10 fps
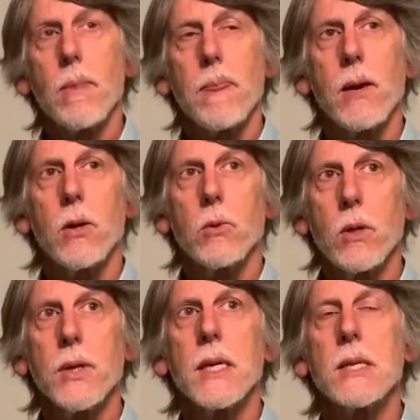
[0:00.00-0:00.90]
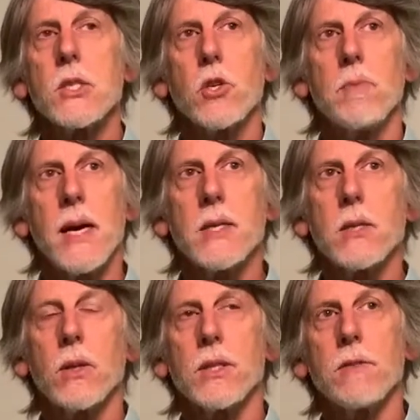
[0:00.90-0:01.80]

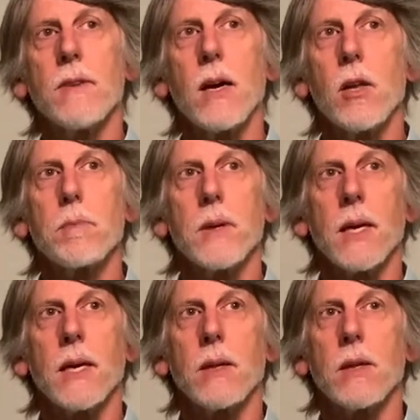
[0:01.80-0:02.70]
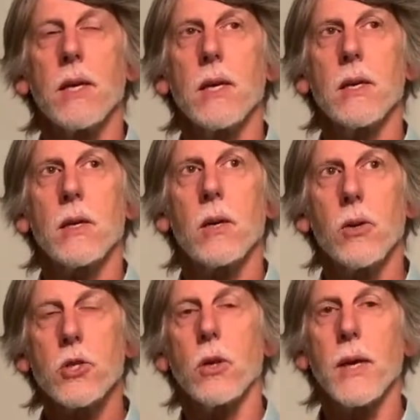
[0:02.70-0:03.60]
instrumental in developing the
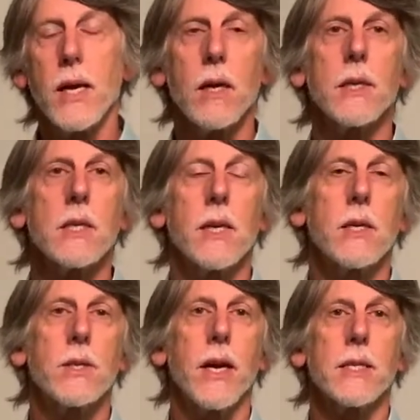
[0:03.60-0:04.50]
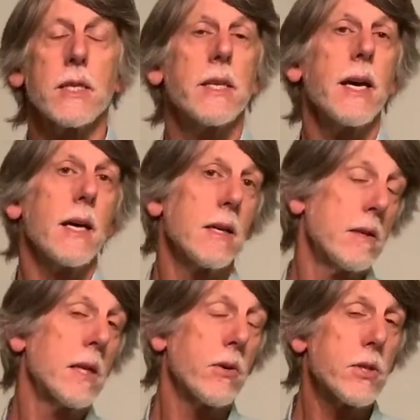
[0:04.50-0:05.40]
cultural heritage that today,
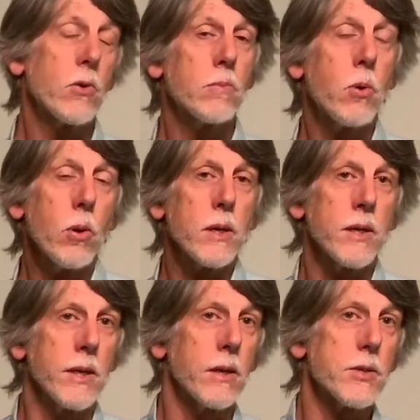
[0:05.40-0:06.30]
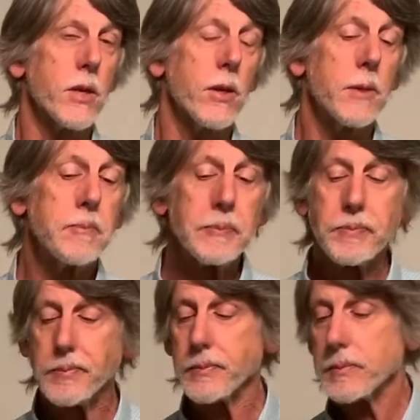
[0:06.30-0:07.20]
is so important in Arizona.
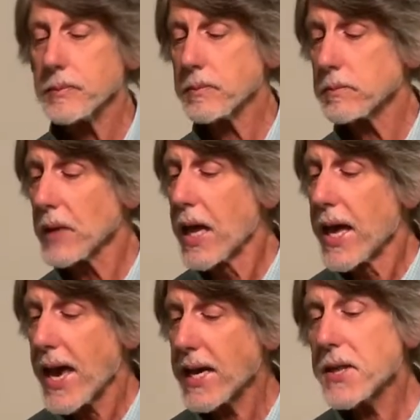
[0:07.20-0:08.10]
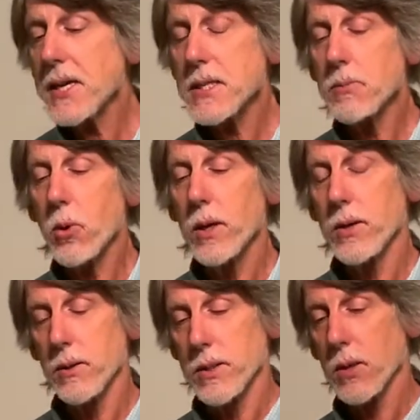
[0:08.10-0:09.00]
And I think it's
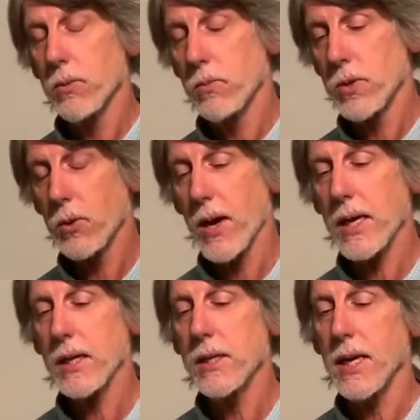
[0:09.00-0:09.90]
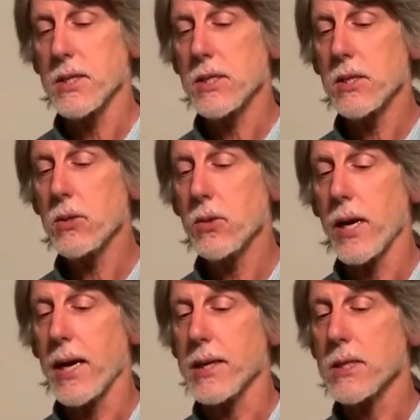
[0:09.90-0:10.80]
important to recognize too
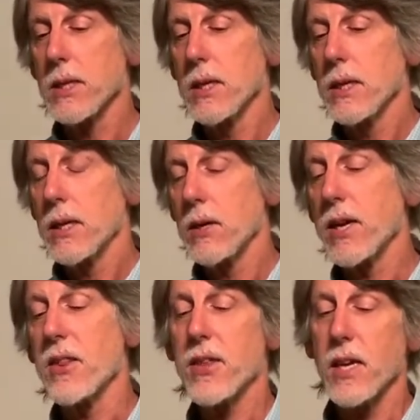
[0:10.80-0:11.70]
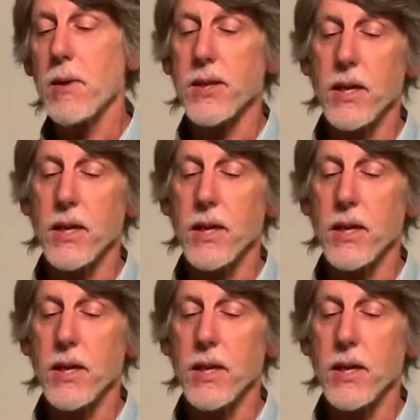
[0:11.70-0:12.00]
that, again, thinking about the